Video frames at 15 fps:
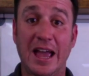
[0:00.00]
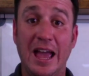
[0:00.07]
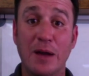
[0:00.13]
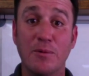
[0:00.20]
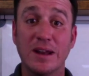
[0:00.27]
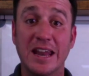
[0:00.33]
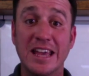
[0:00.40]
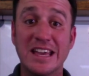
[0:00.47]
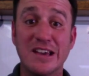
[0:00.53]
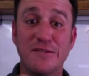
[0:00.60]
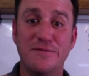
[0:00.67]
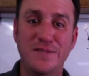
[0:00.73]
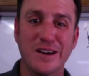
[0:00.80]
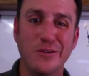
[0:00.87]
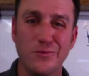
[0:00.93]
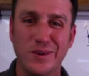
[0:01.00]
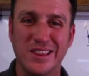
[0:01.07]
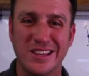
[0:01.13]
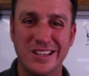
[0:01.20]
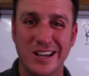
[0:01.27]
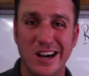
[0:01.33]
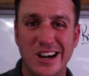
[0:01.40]
And when they get filled
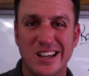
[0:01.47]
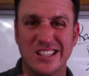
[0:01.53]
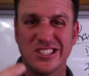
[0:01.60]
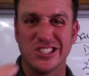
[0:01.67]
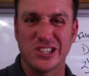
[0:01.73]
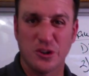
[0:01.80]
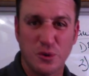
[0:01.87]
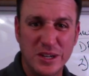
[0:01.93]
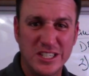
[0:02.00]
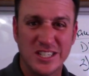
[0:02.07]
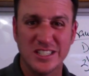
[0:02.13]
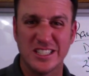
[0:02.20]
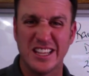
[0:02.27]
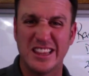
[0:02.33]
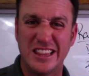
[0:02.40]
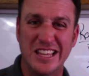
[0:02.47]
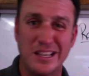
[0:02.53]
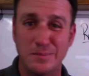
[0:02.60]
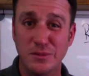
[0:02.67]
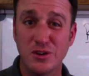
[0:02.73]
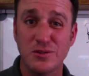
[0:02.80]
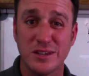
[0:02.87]
with gunk and secretions and
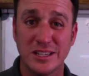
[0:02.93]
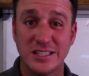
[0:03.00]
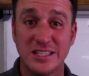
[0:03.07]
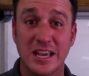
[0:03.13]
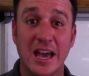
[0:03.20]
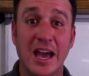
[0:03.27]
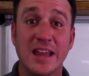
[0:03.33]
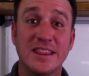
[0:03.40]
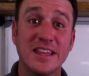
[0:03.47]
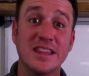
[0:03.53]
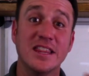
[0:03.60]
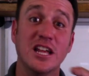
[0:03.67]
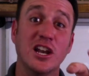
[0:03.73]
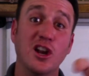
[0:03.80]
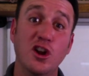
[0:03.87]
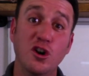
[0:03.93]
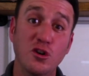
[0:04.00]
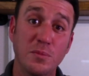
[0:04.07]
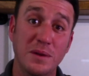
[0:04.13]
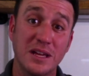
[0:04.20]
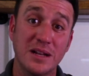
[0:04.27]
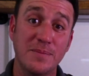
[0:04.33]
thick mucus, then the
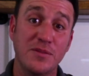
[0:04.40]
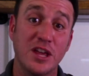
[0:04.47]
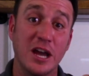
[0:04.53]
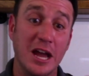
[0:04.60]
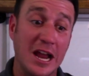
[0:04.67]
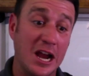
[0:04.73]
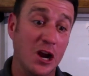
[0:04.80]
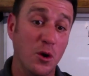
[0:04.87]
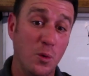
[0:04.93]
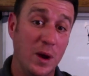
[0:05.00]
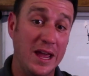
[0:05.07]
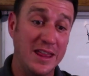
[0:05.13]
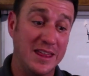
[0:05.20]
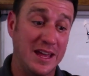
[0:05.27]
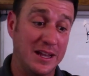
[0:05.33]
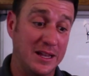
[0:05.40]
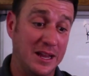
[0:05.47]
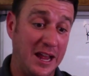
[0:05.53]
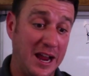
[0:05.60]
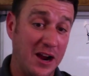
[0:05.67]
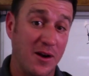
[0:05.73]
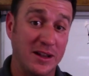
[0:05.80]
lumen, the airway that
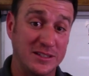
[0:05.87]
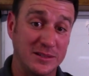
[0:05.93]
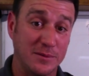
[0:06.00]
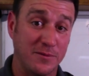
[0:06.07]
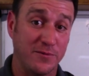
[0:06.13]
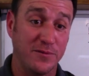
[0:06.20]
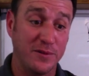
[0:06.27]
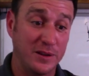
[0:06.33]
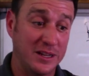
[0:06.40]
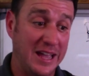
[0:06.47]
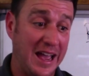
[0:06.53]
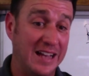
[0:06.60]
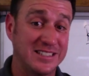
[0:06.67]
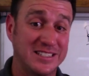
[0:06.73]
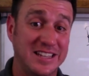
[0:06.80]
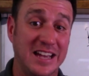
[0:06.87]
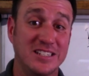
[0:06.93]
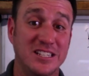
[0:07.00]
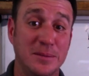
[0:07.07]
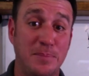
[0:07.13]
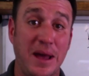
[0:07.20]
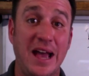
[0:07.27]
air gas is
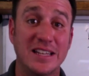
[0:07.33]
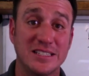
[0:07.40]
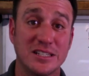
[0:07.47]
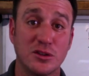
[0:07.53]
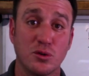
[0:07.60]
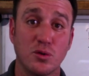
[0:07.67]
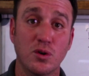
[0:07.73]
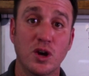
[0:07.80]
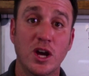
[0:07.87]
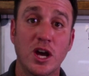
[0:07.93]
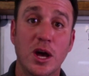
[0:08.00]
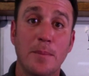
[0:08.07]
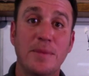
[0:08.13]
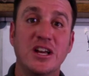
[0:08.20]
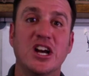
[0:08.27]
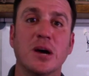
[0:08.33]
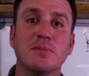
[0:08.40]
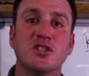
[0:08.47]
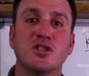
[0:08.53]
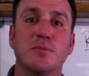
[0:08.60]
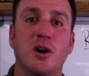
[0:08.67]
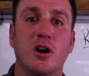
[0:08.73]
actually passing through,
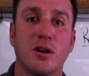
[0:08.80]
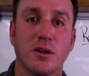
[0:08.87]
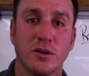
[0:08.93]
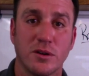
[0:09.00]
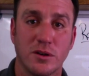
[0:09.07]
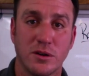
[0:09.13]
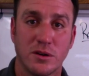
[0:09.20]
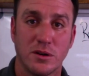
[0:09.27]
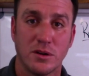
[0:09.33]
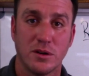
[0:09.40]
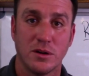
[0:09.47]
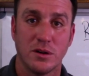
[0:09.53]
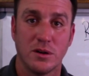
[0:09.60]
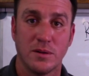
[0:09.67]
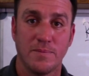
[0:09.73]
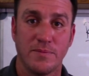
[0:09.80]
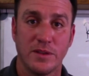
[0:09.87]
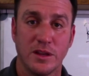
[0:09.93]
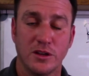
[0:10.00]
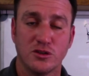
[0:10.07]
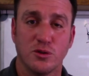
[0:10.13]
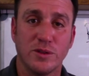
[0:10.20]
becomes smaller.
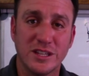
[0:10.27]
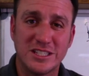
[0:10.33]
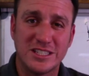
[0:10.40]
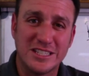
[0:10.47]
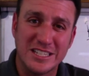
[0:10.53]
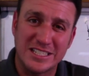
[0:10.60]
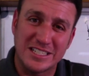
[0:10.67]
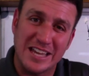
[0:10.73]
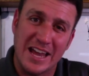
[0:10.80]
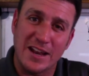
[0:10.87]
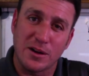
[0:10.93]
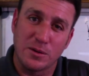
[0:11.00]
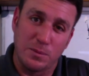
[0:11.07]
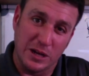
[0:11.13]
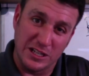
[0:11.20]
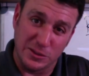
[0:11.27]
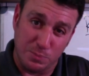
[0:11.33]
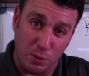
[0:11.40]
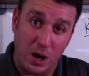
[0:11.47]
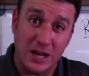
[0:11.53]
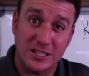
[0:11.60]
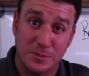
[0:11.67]
So this this kind of is
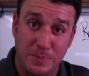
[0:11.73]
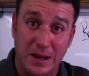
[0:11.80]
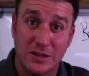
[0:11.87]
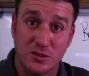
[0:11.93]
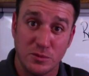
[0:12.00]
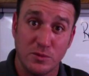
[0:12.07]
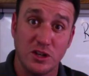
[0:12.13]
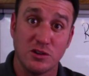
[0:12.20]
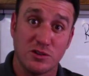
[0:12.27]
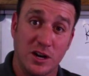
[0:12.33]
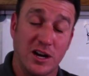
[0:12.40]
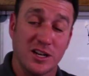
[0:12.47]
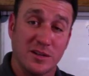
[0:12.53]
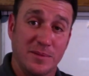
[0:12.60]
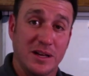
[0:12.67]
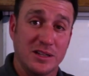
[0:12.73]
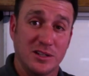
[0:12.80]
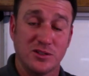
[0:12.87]
broad spectrum when you're talking about